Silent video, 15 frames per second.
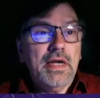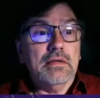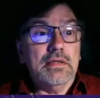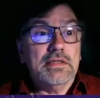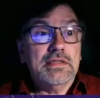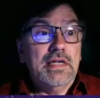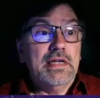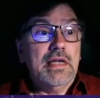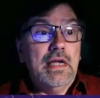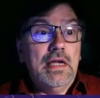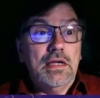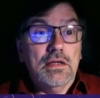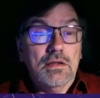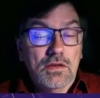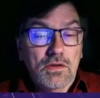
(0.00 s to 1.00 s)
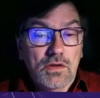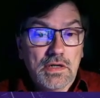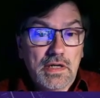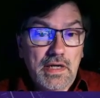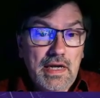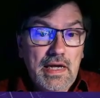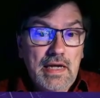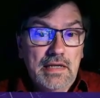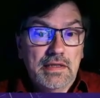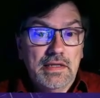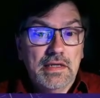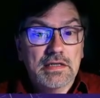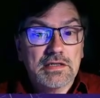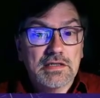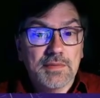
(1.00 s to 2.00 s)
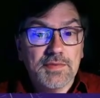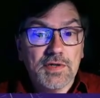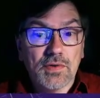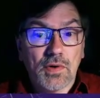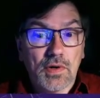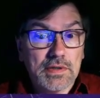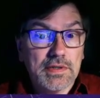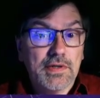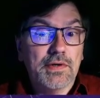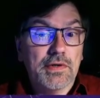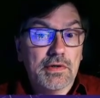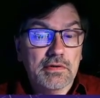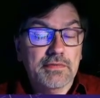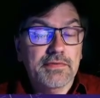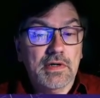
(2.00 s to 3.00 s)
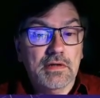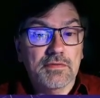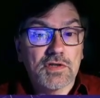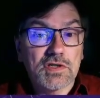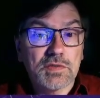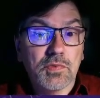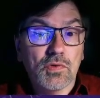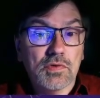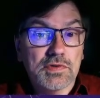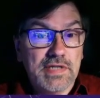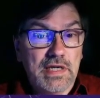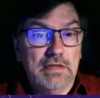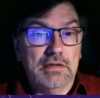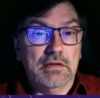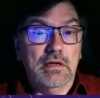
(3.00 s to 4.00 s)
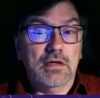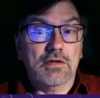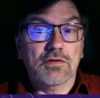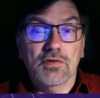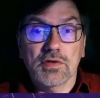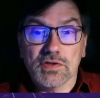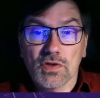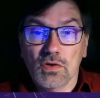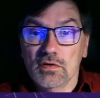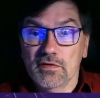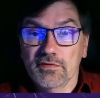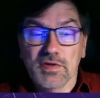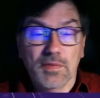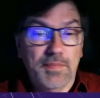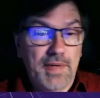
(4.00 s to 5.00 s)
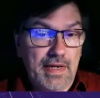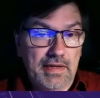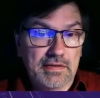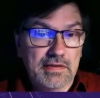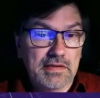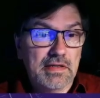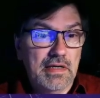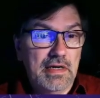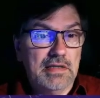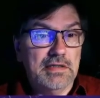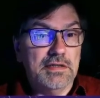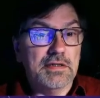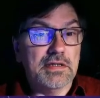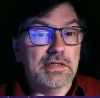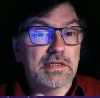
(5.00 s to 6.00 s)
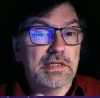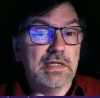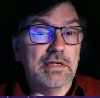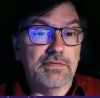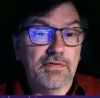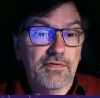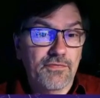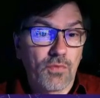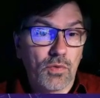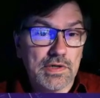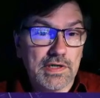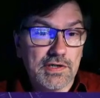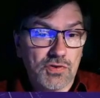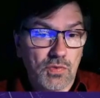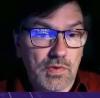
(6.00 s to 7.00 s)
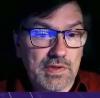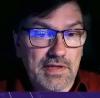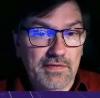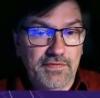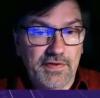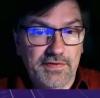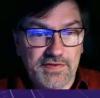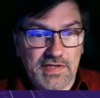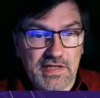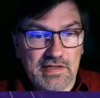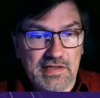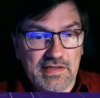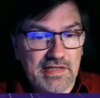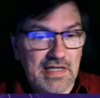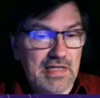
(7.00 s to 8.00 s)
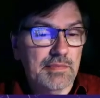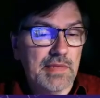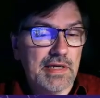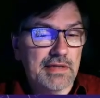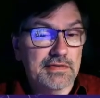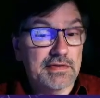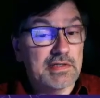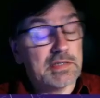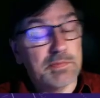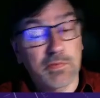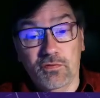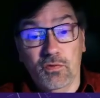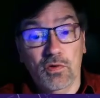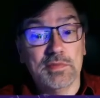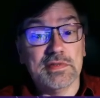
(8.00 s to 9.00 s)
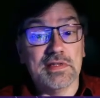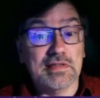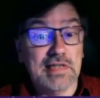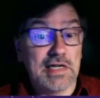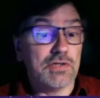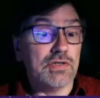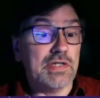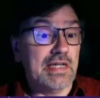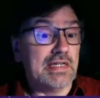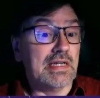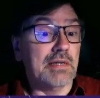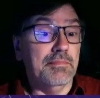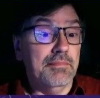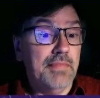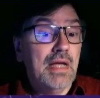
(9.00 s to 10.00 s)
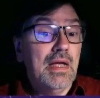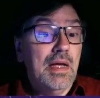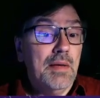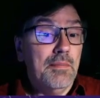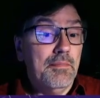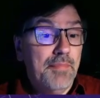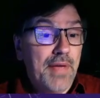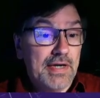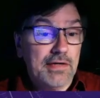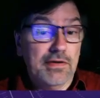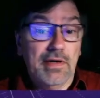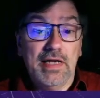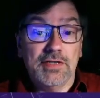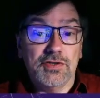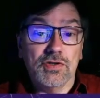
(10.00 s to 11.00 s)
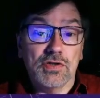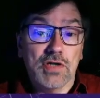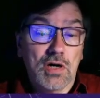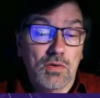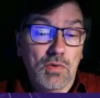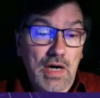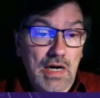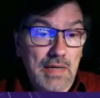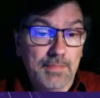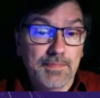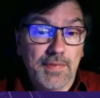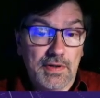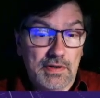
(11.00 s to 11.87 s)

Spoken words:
let's take a look at the SWR curve of the SpoolTenna across all of the bands, and you can see for 40, 20, 15, and 10 meters, its performance is actually getting better as you go up